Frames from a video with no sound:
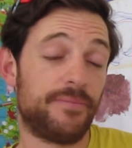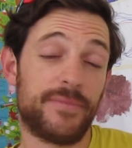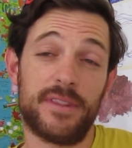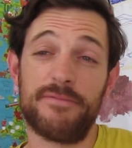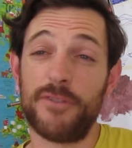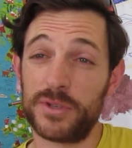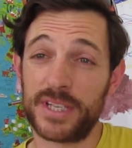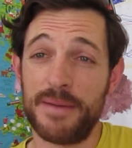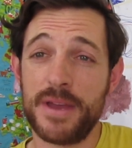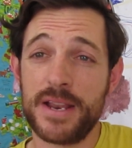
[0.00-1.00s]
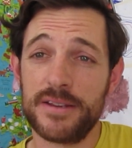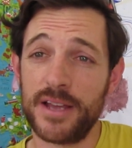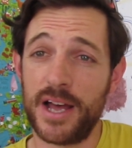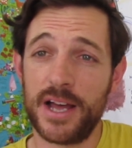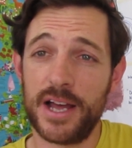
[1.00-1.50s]
The votes came in
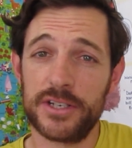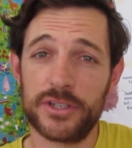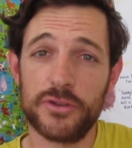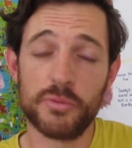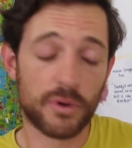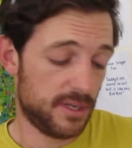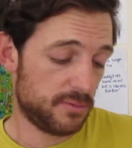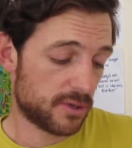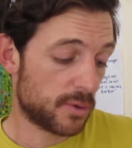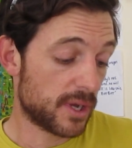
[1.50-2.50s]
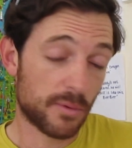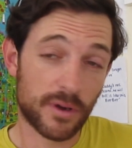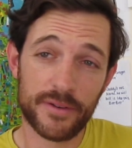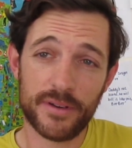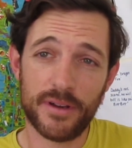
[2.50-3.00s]
and you wanted a quick
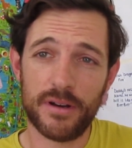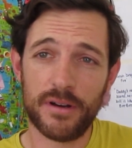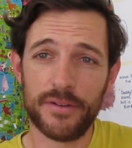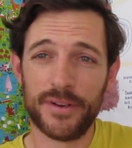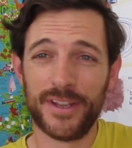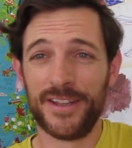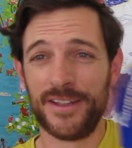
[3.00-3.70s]
one on